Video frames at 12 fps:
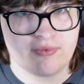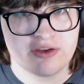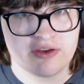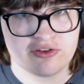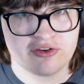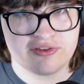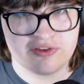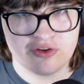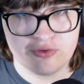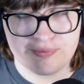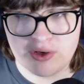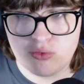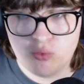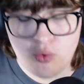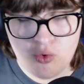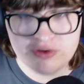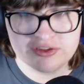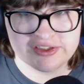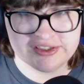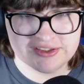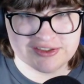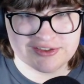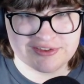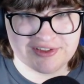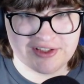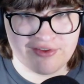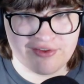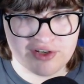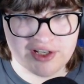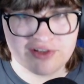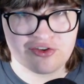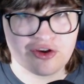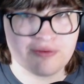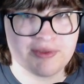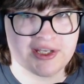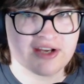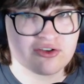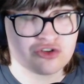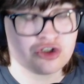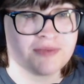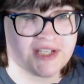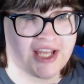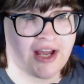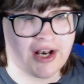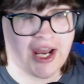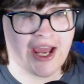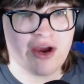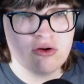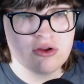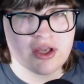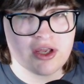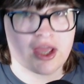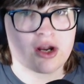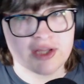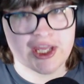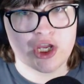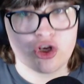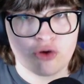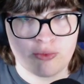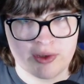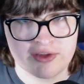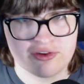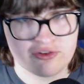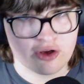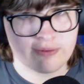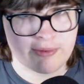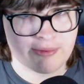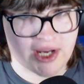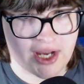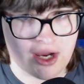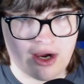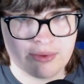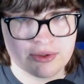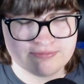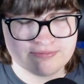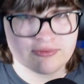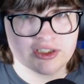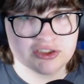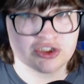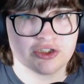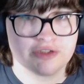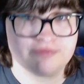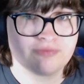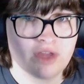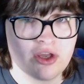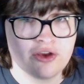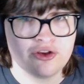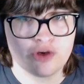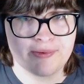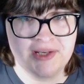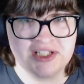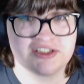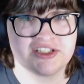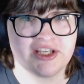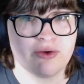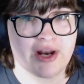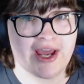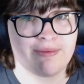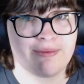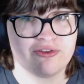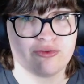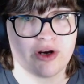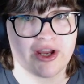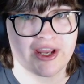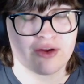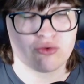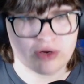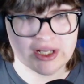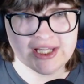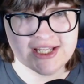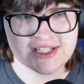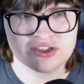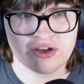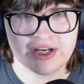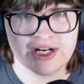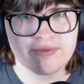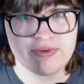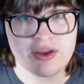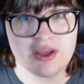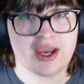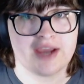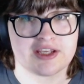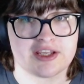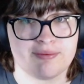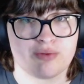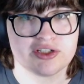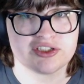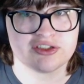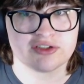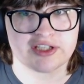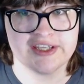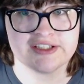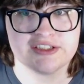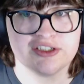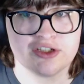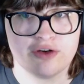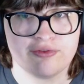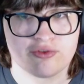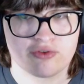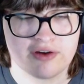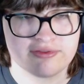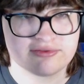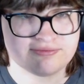So you've been warned. If you need to turn me down now, and I'll let you know when to turn me back up. So you're about to see what happens when I get really excited and the compressor kicks into overdrive.